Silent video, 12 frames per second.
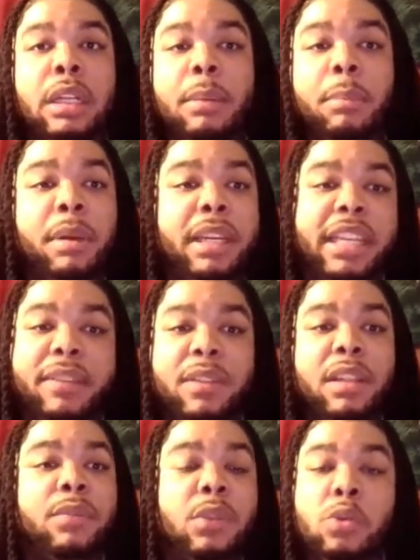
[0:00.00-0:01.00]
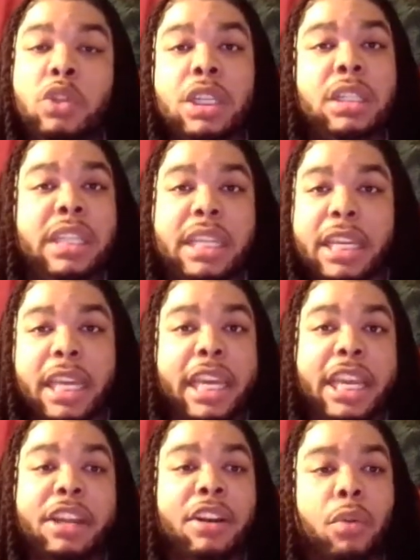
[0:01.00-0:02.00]
But even if you just need an
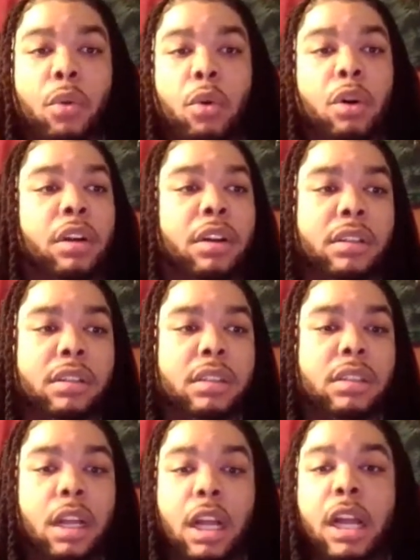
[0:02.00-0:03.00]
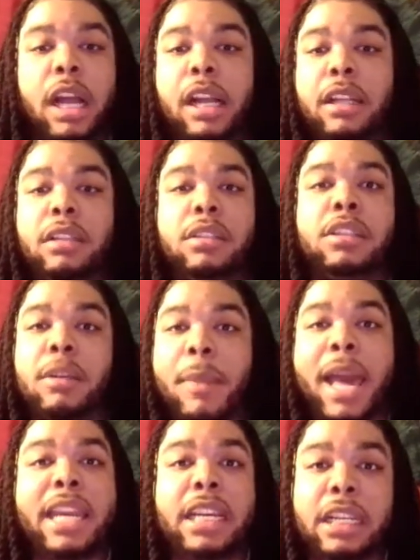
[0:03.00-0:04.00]
ear or
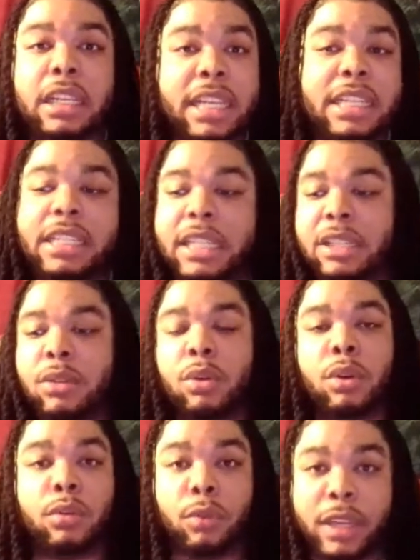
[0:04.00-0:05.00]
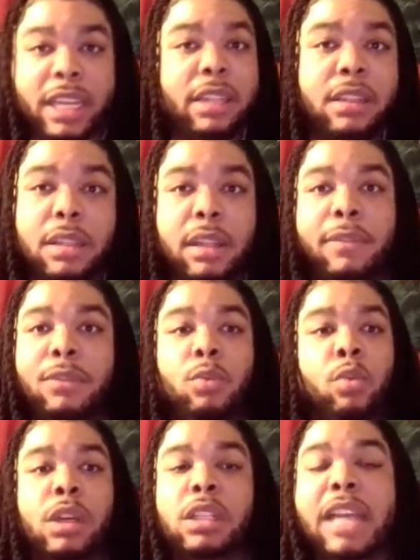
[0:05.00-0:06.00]
somebody to listen or read, if you
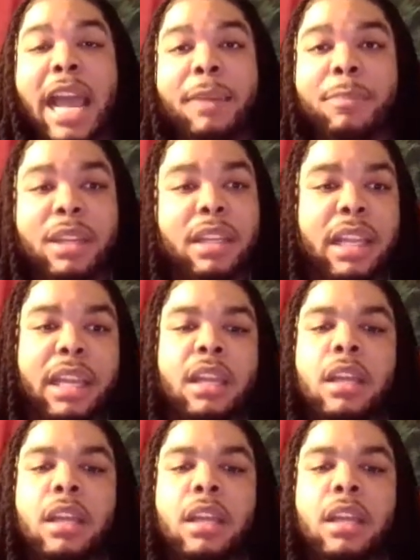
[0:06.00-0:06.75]
want to type it, like,